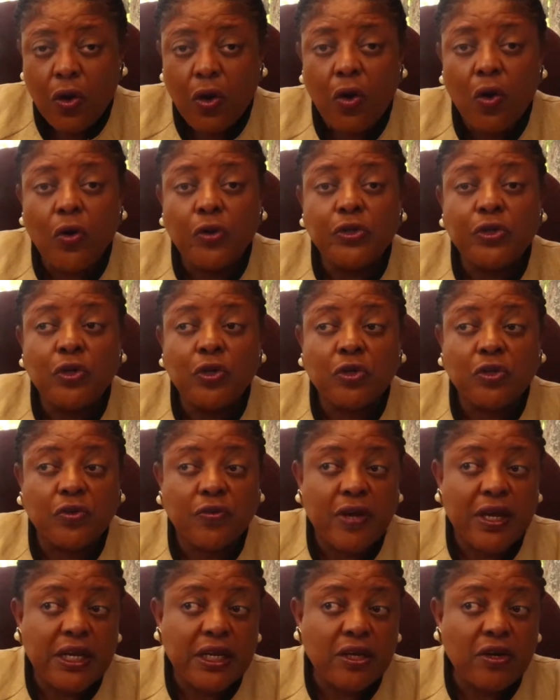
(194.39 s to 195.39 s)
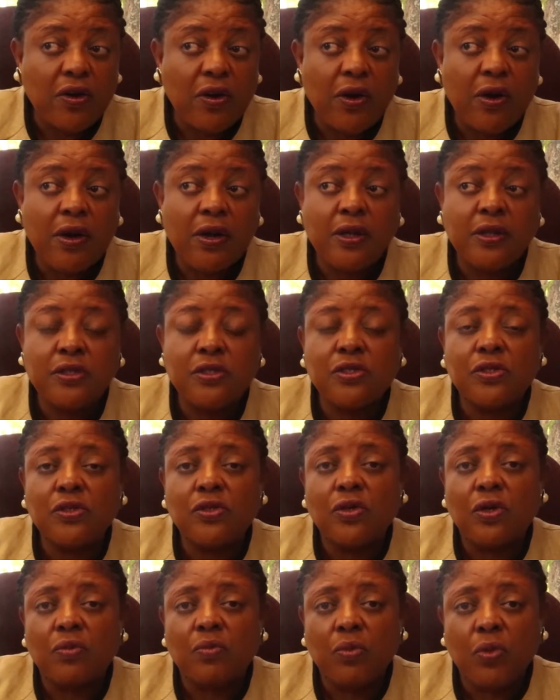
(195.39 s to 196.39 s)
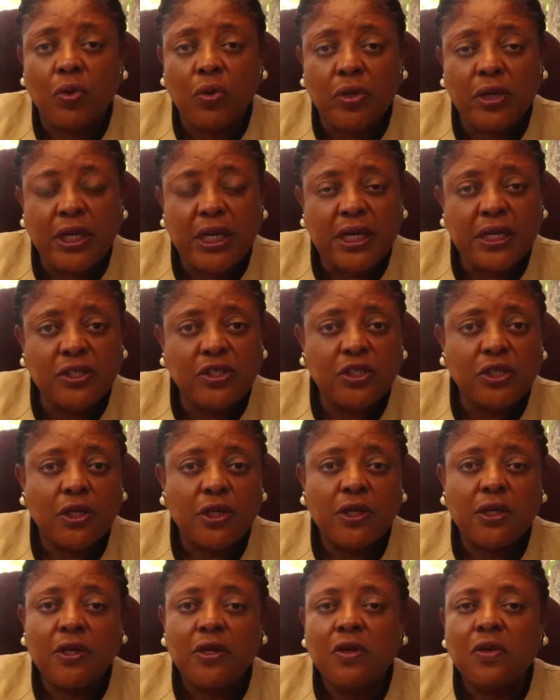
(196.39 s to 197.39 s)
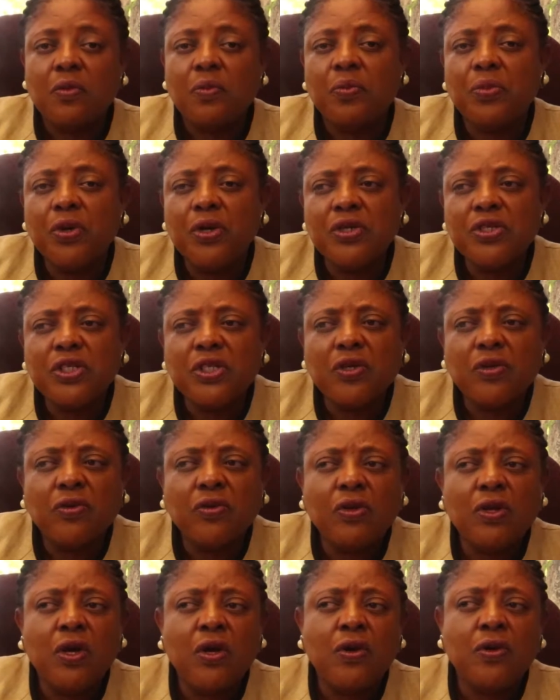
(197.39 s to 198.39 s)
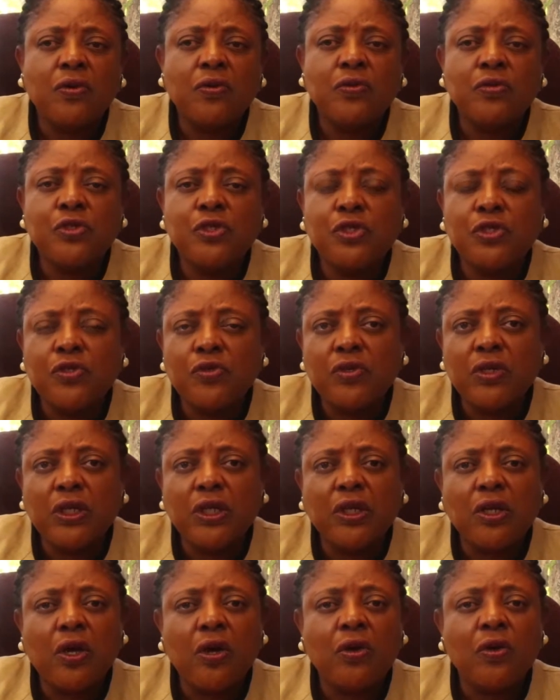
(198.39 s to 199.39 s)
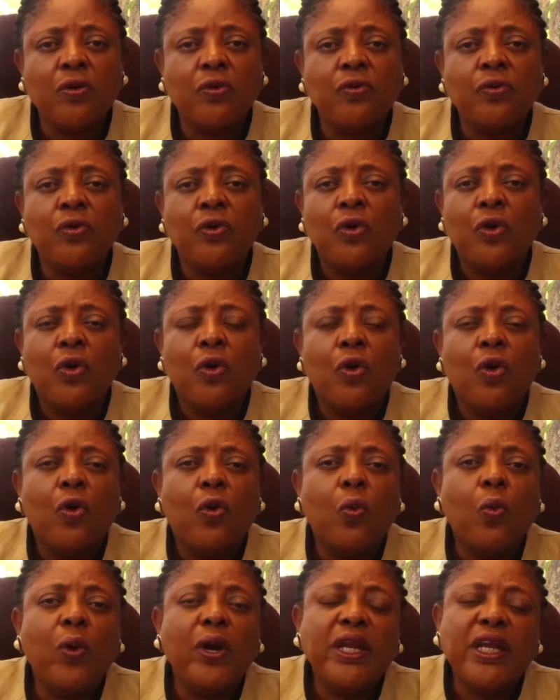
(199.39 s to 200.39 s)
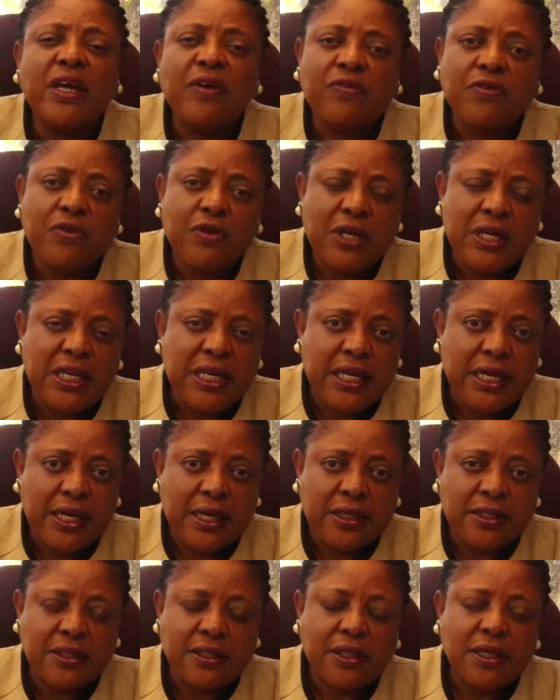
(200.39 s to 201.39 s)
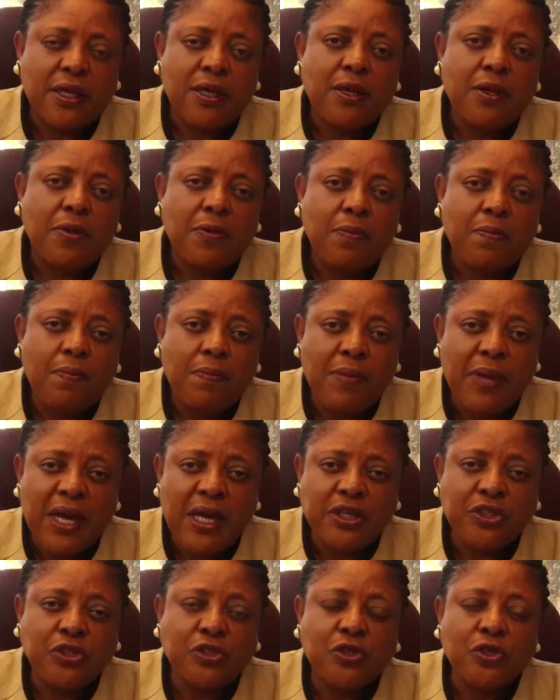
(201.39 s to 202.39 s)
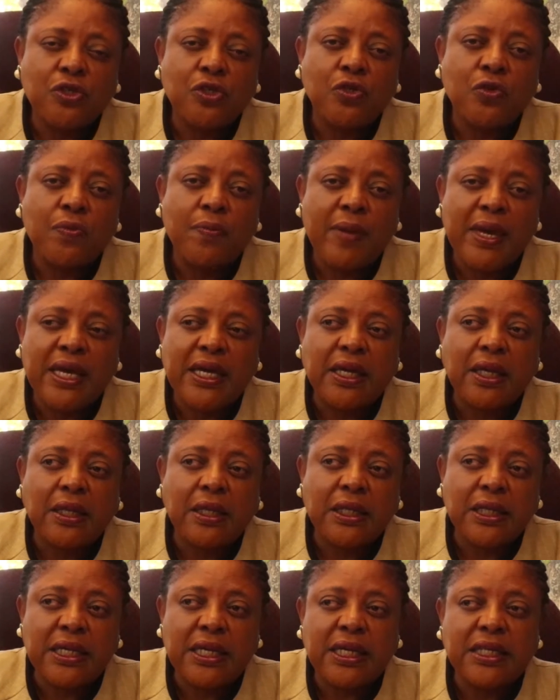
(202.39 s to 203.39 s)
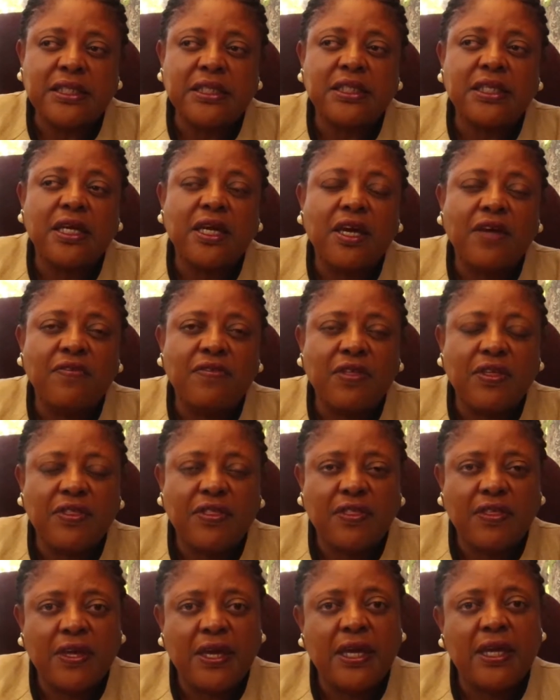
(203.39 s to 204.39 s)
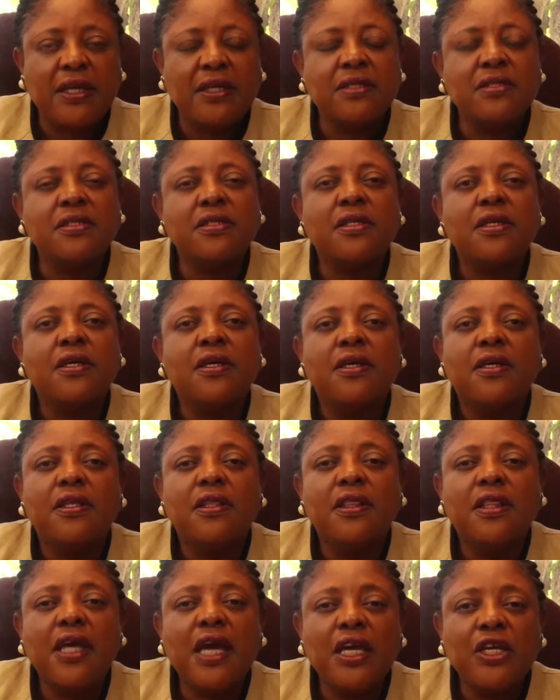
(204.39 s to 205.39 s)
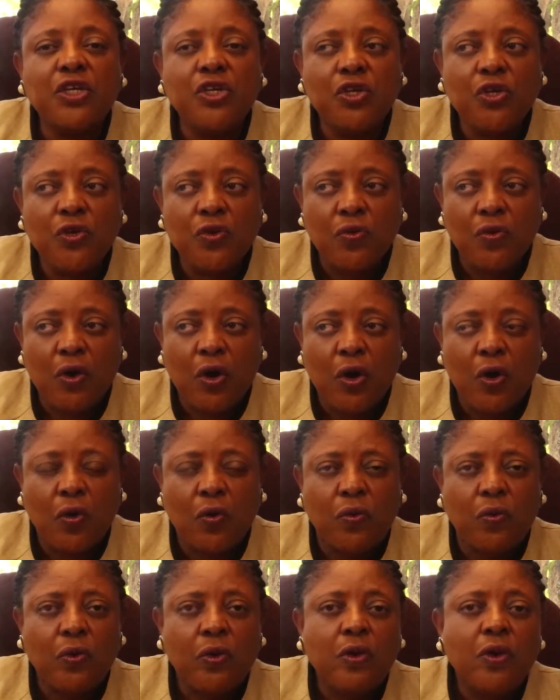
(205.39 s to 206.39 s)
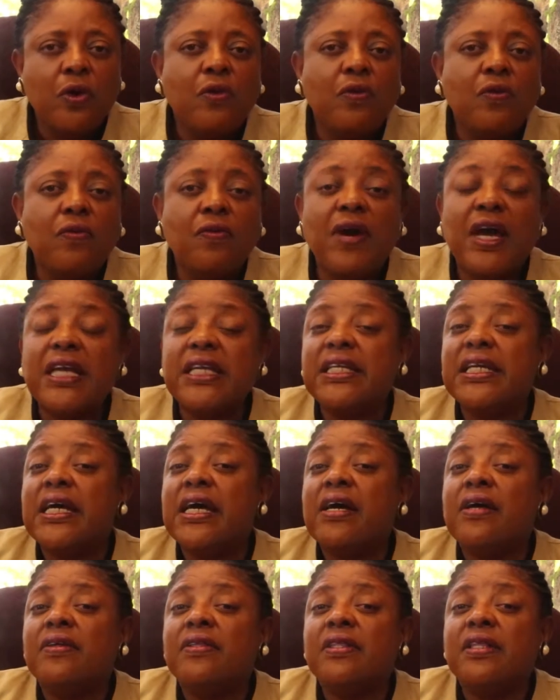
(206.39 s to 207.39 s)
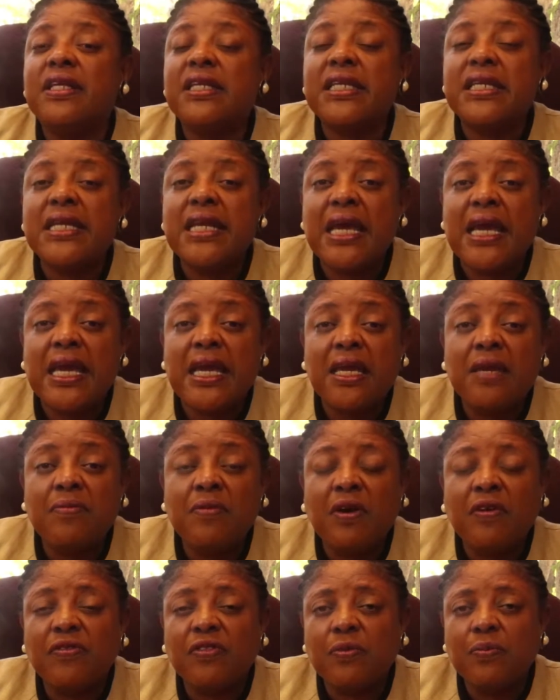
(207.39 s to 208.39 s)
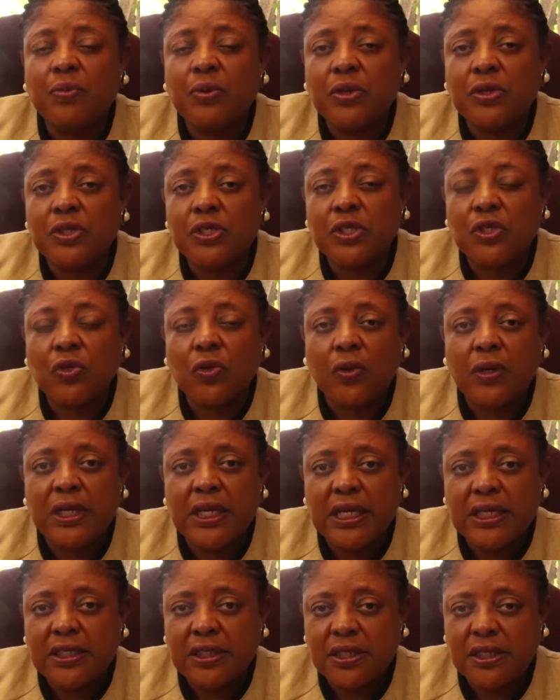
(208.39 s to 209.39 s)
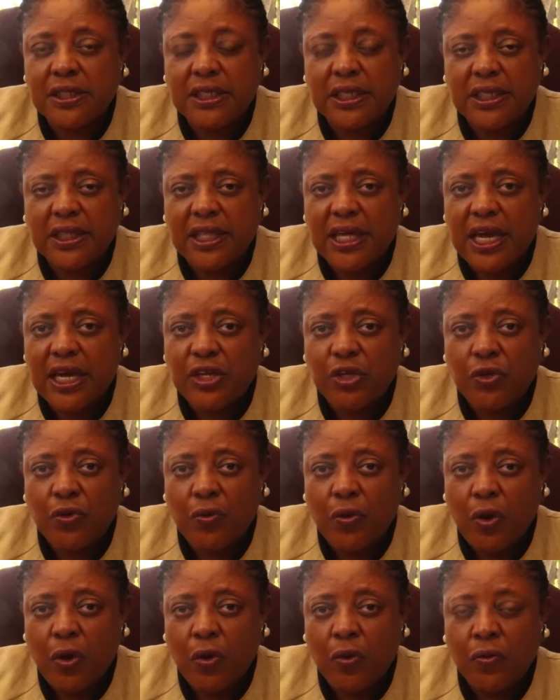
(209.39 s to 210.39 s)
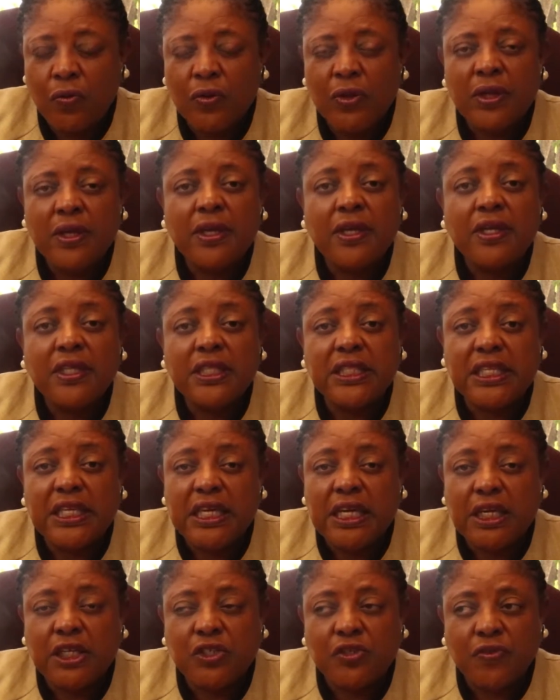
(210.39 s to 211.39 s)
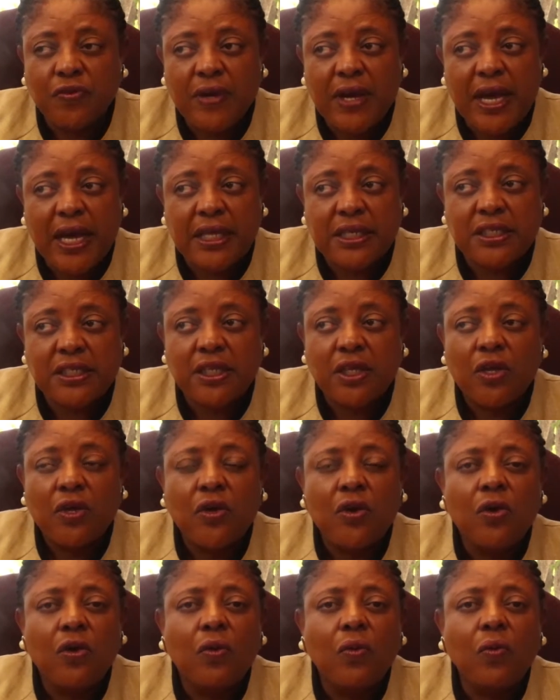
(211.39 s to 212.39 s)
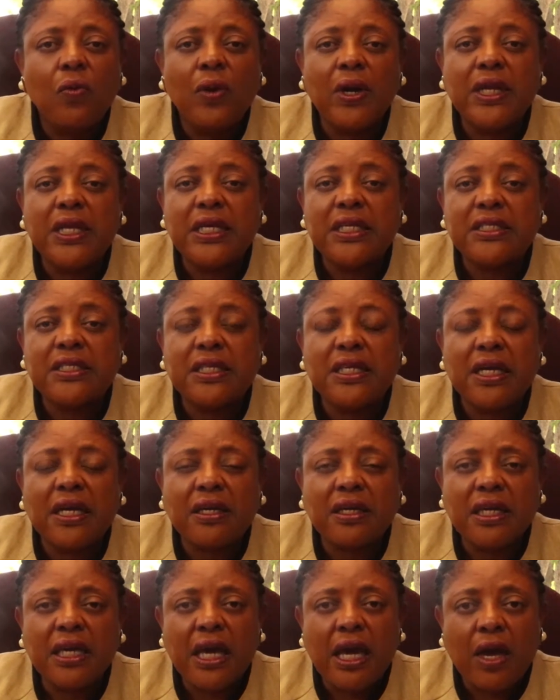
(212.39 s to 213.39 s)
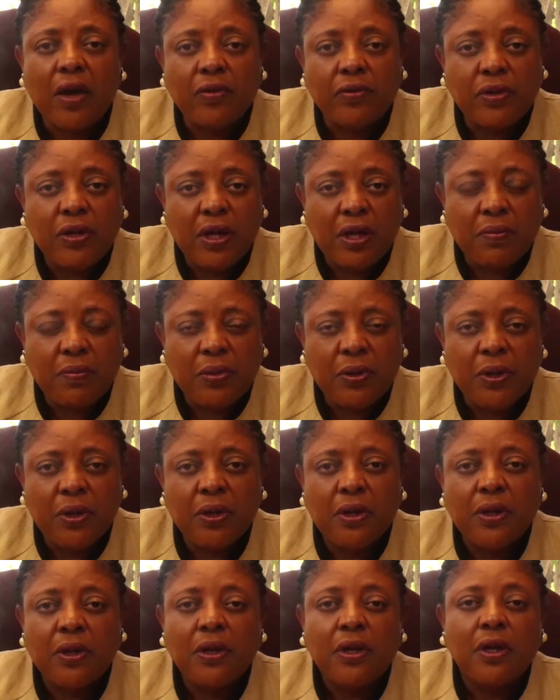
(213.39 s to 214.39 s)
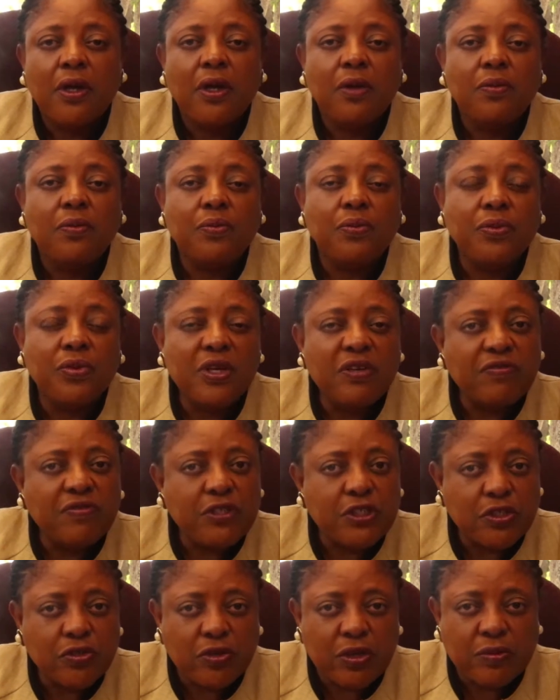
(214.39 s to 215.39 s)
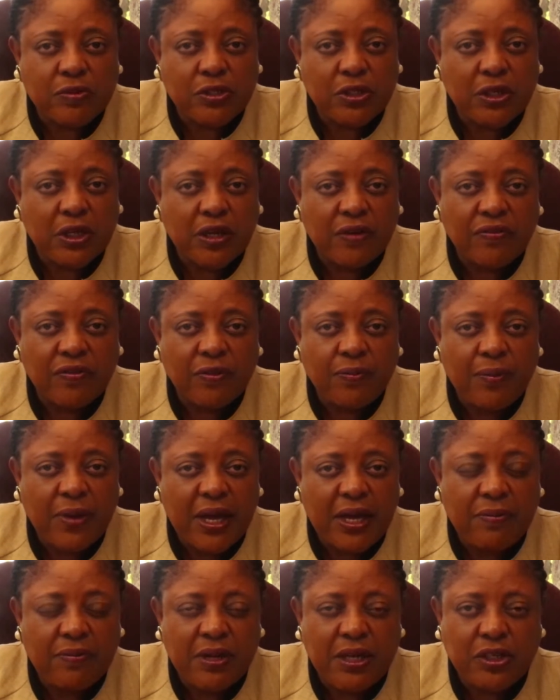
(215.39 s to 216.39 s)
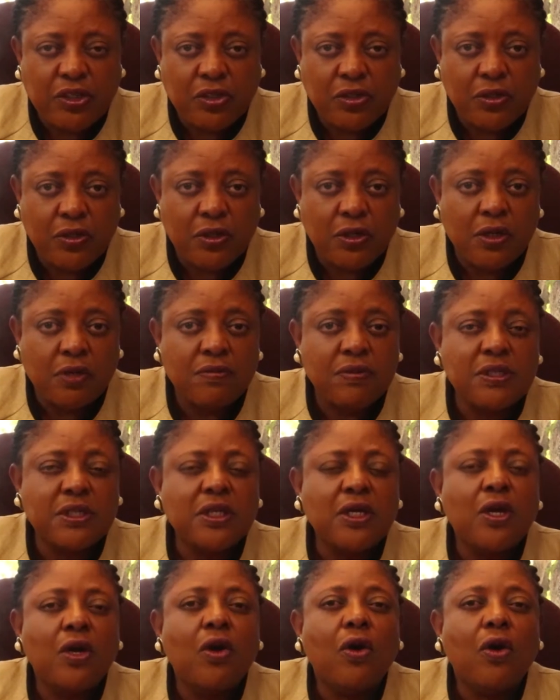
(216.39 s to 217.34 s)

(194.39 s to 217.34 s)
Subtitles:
on your credit cards, your mortgage, personal loan, student loan, whatever it is. Make sure you make a list of the things that you owe. Write down the name of the person or entity that you owe, the address, what is the account number, brief description of the payment terms,